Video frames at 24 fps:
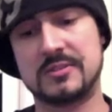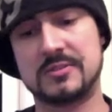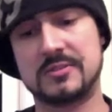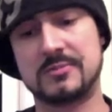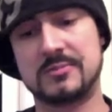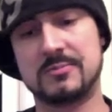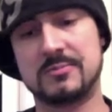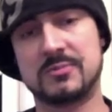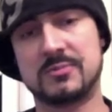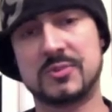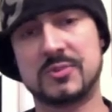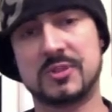
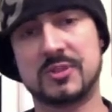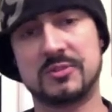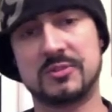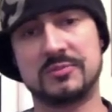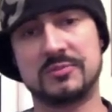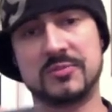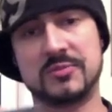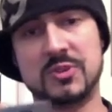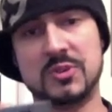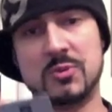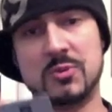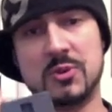
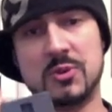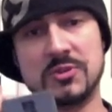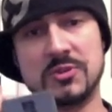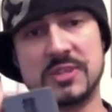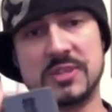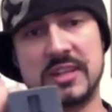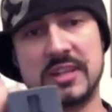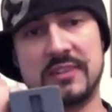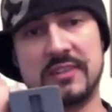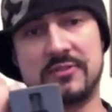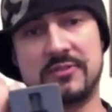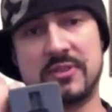So you won't
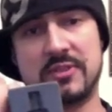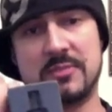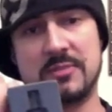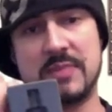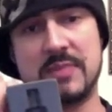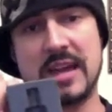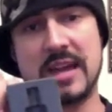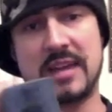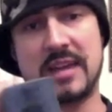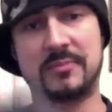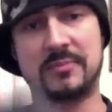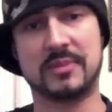see it from the
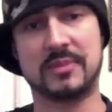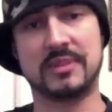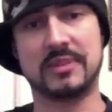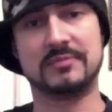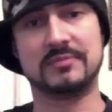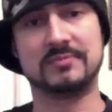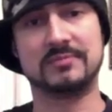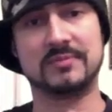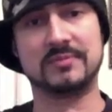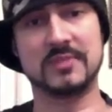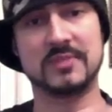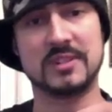back, but
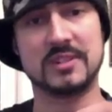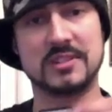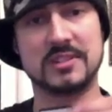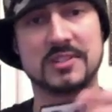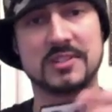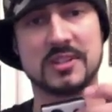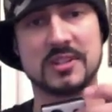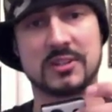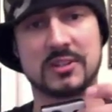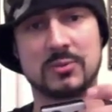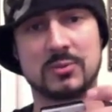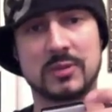it's
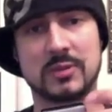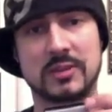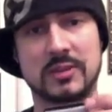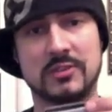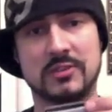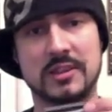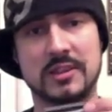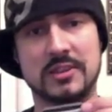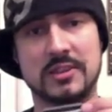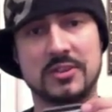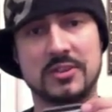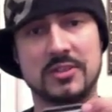tucked away
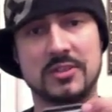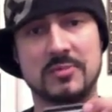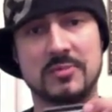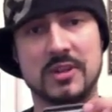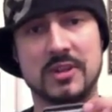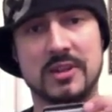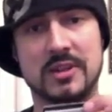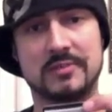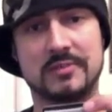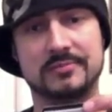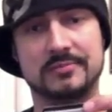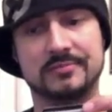right there in the
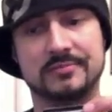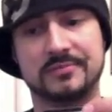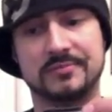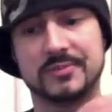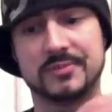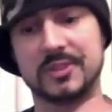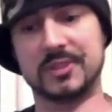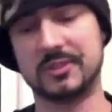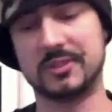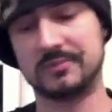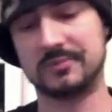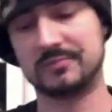bottom.
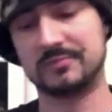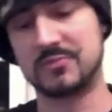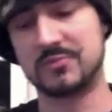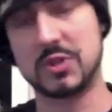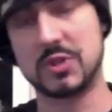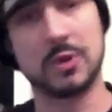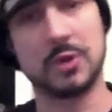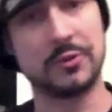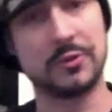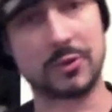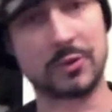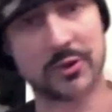So
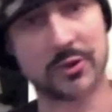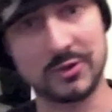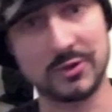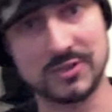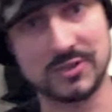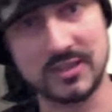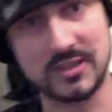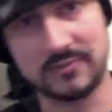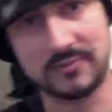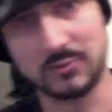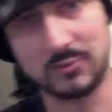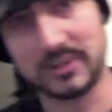don't throw your
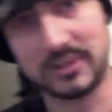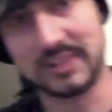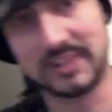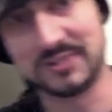stuff away.